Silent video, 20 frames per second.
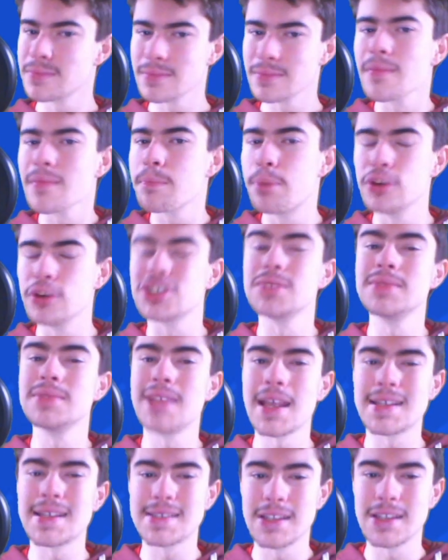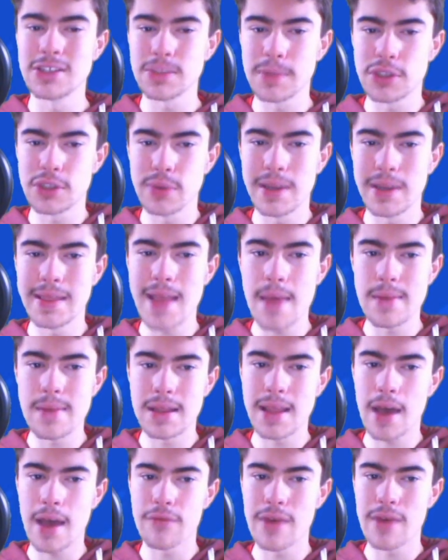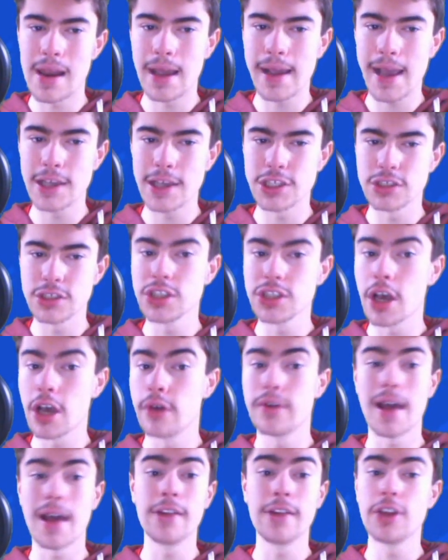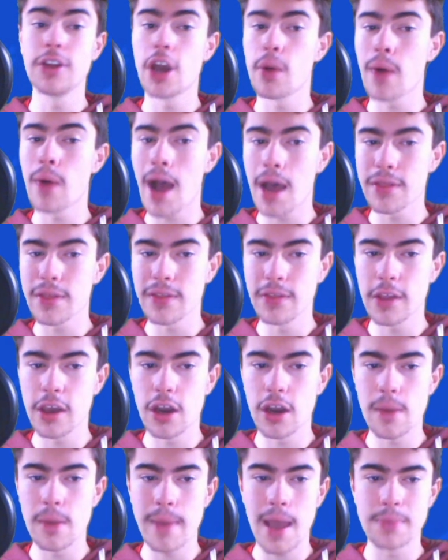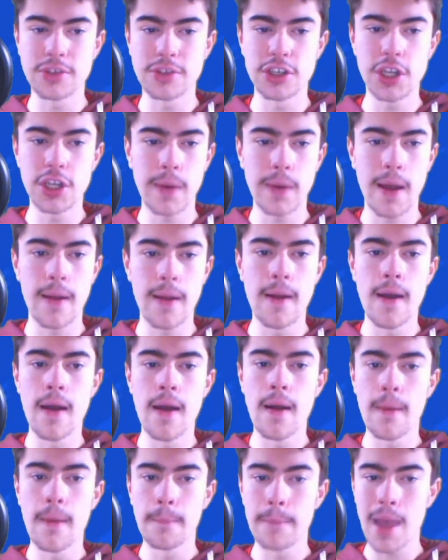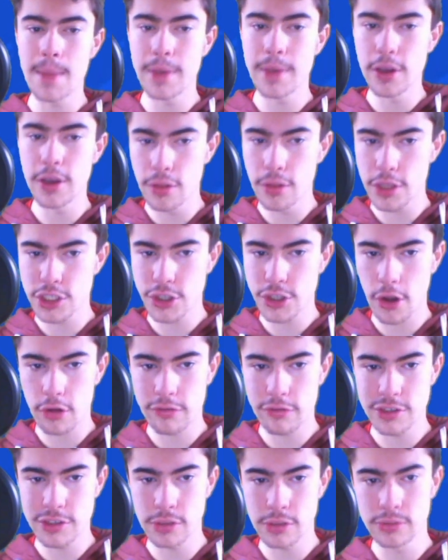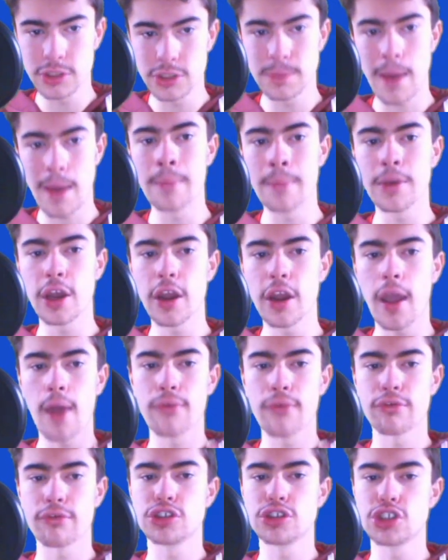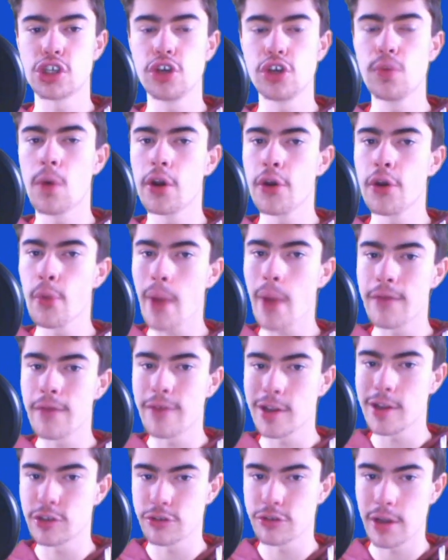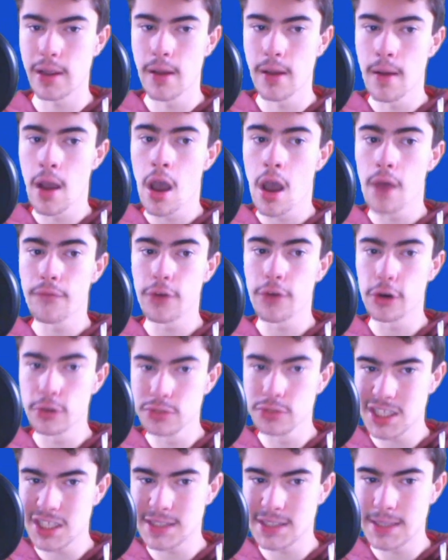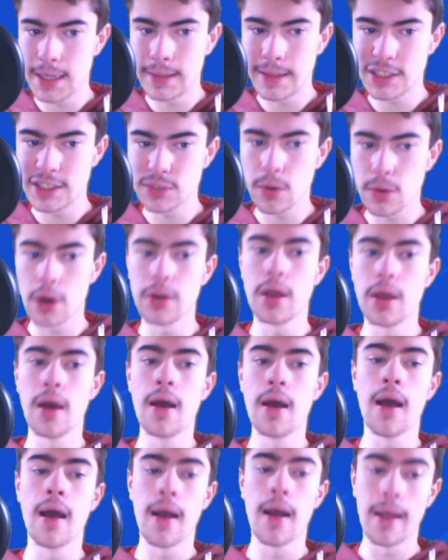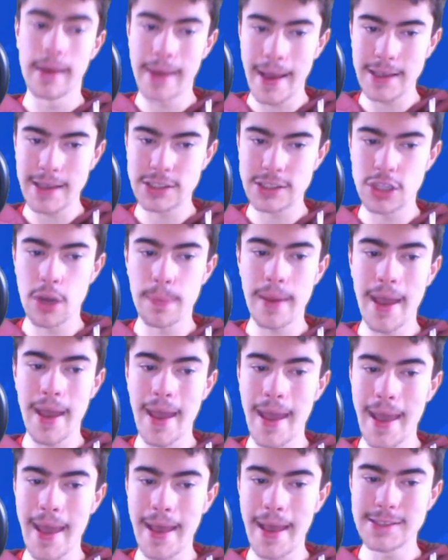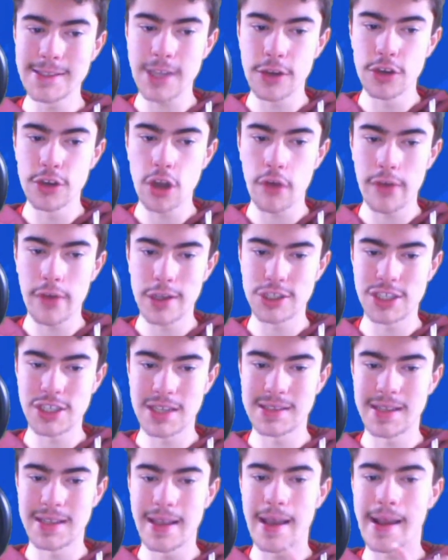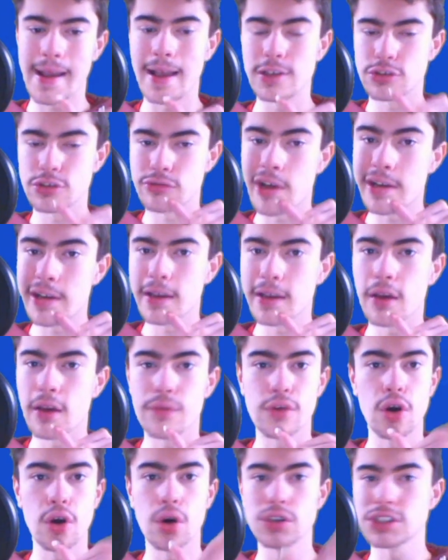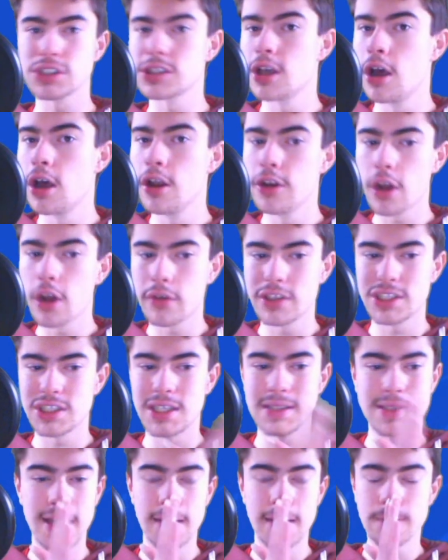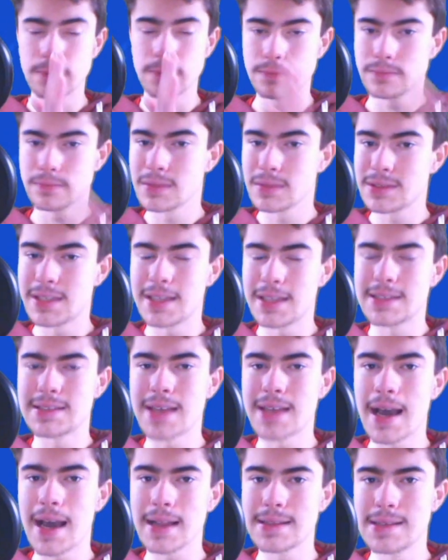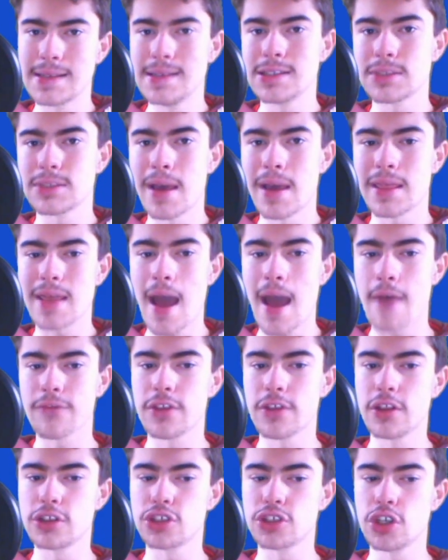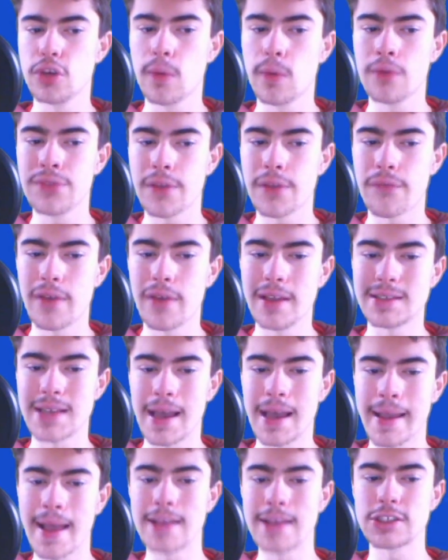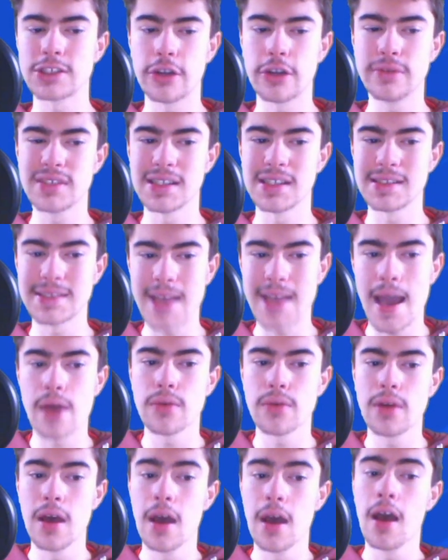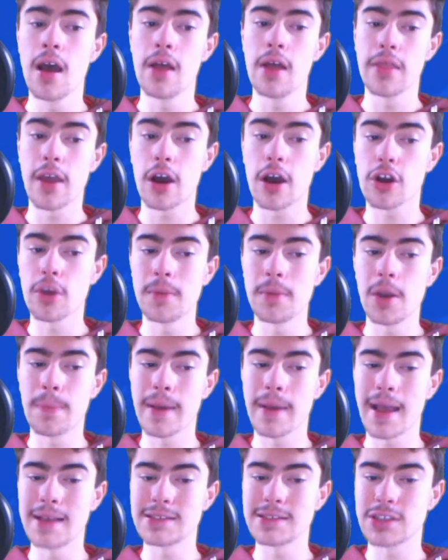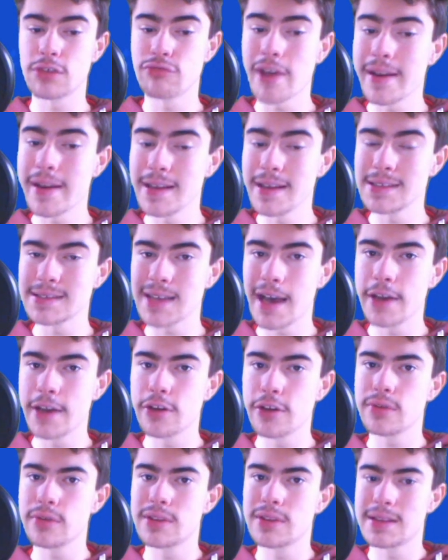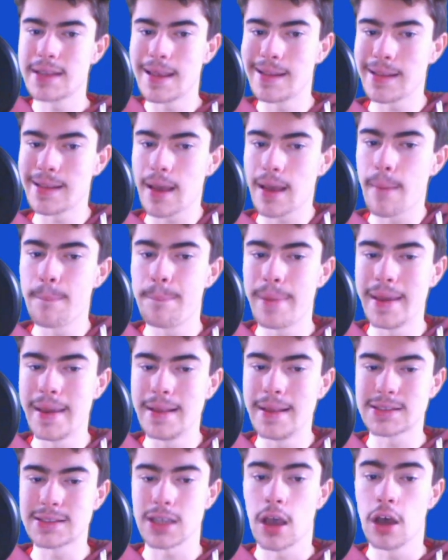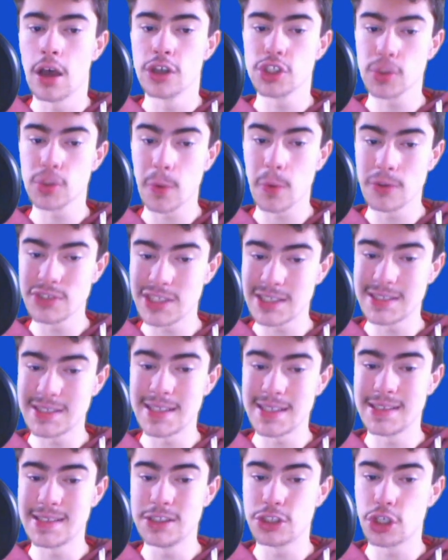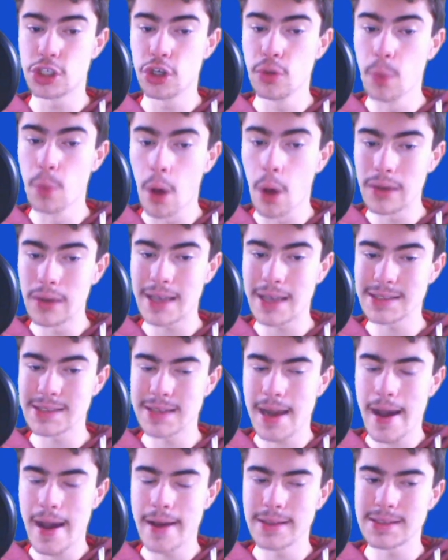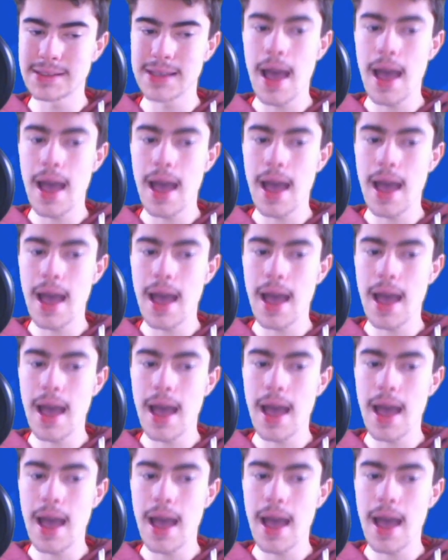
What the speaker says: put some distance between them and that relegation zone. And you know what? I think they're going to be able to do it. Maybe another shock result, but I'm going to go for a 2-1 away victory for Hull City in this one. Next up is Norwich City against Reading, of course. Norwich City did sack Dean Smith after the 2-1 defeat against Luton Town. They are coming up against the Reading side who did beat Swansea City 2-1 last night.